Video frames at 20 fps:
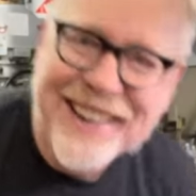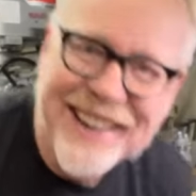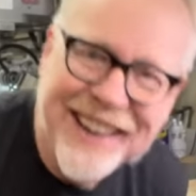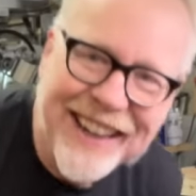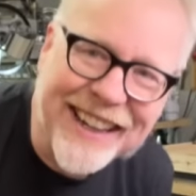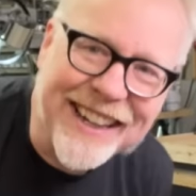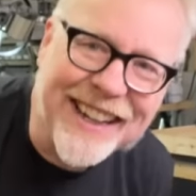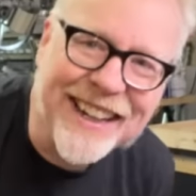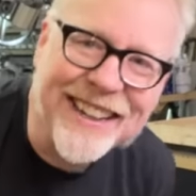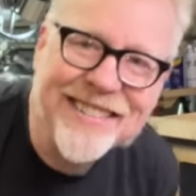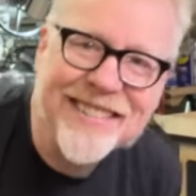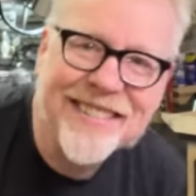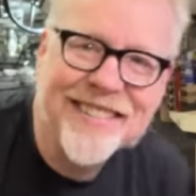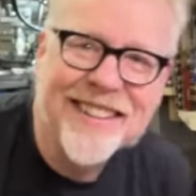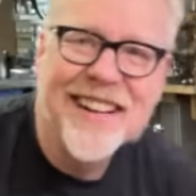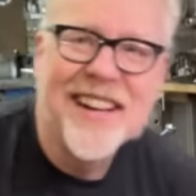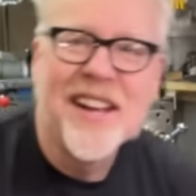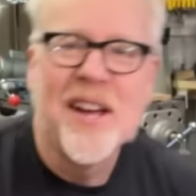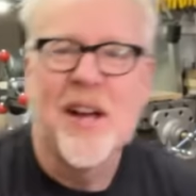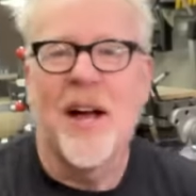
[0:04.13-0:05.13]
Hey guys,
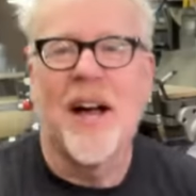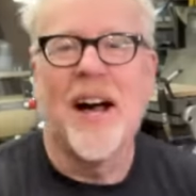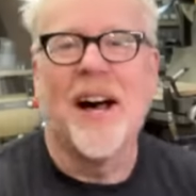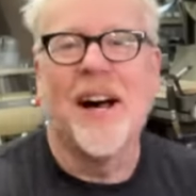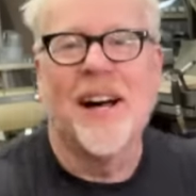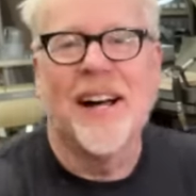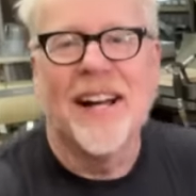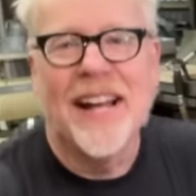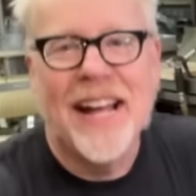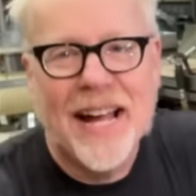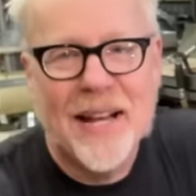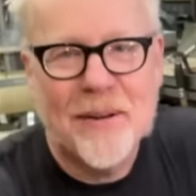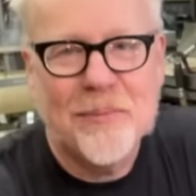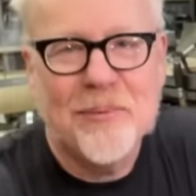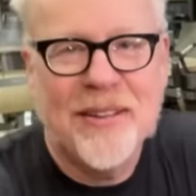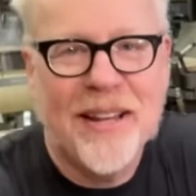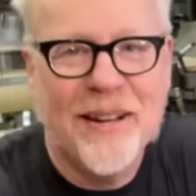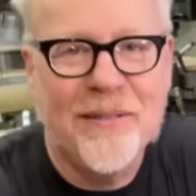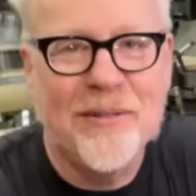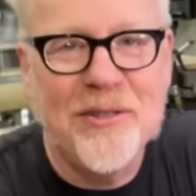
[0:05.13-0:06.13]
uh, Adam
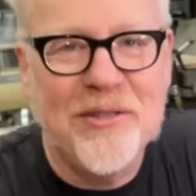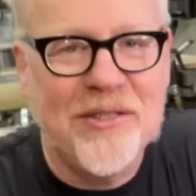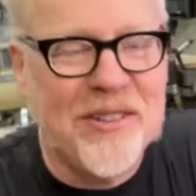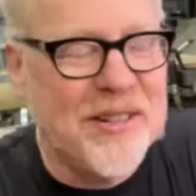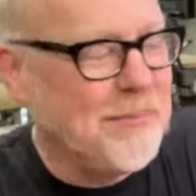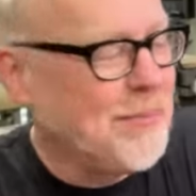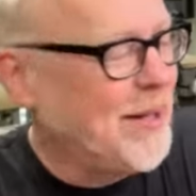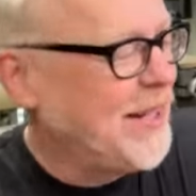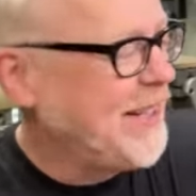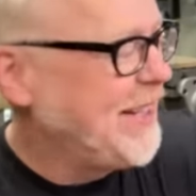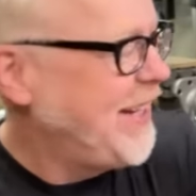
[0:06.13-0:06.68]
Savage in my